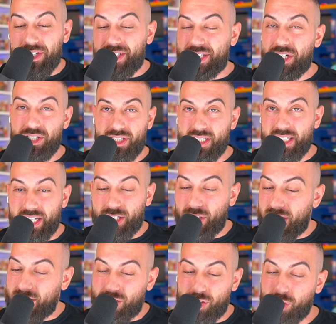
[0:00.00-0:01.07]
It's seriously like
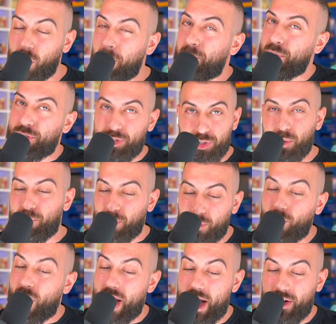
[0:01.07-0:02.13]
it's super super
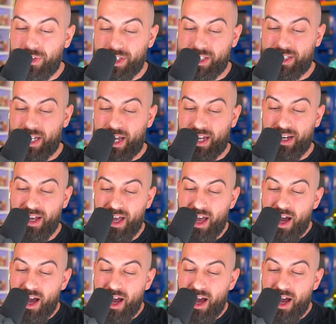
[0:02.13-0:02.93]
rare this set.